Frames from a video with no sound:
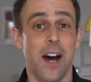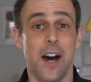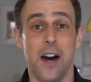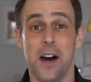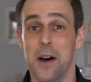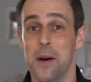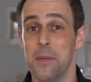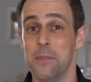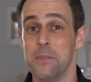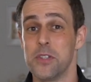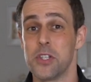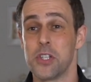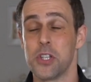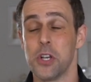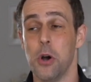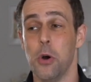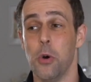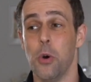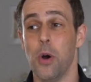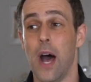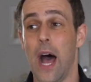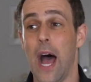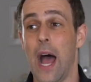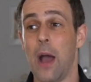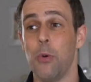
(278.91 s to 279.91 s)
Um,
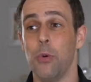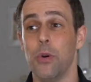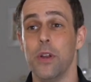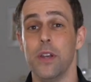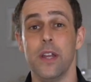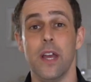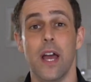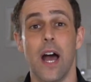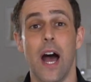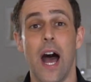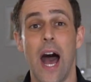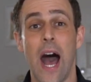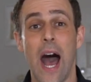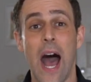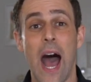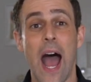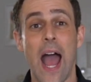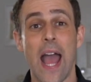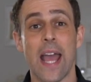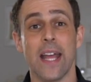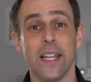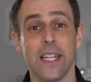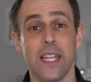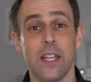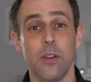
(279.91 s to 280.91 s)
so I would
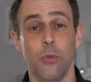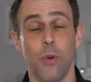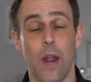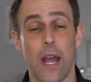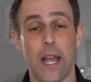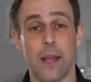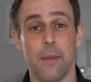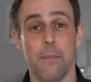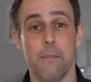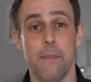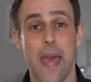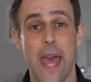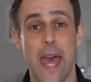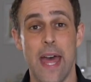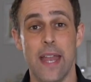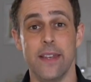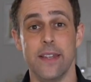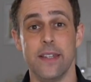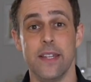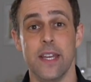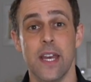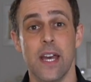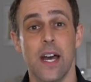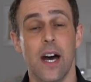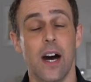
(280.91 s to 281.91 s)
highly
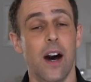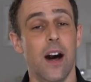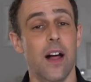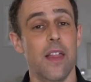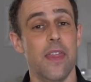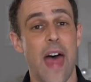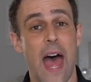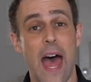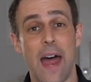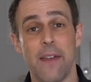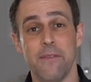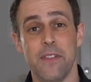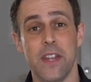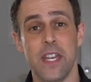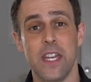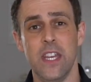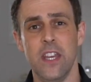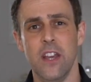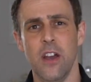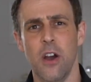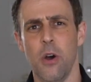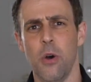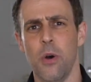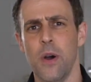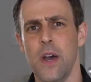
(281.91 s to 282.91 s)
recommend uh, that
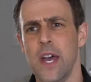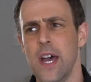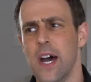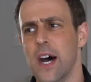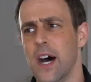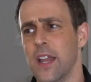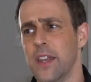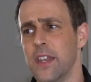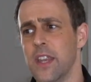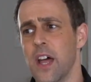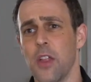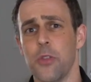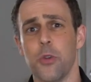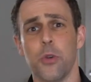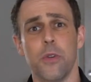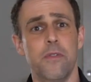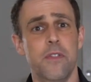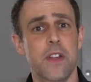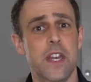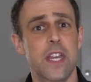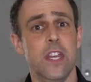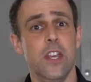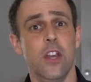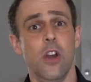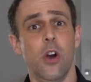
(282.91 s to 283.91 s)
video. Another
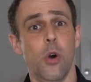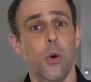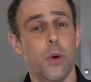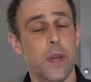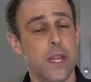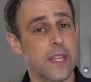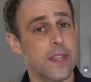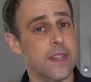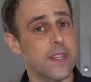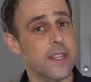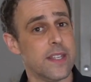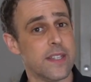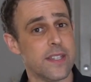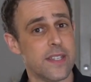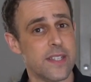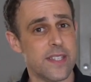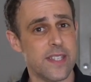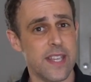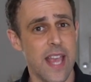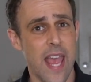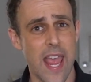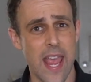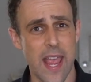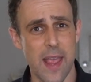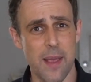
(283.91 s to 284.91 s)
video in this
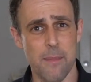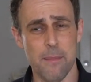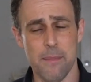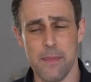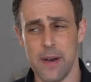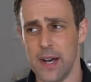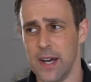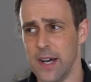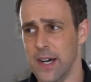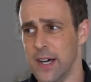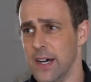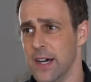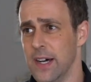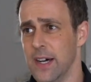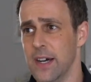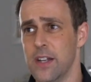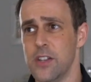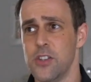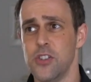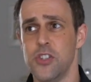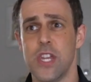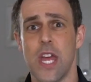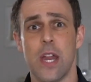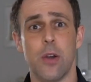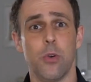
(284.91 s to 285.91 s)
same
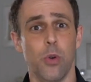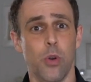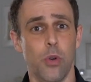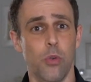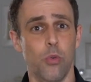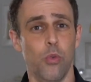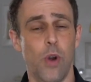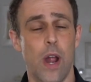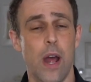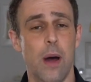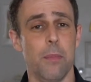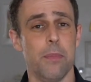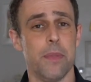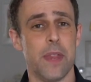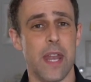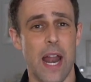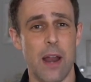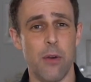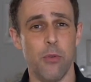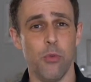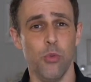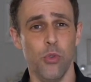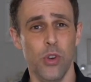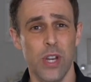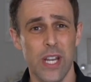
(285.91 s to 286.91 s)
uh, general realm that
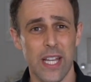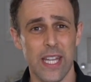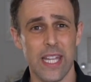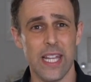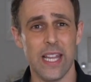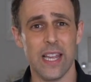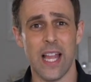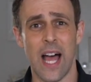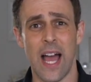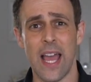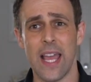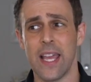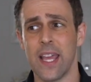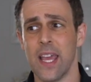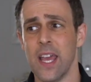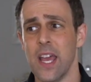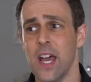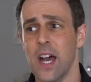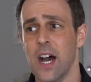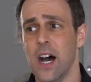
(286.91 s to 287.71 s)
I really like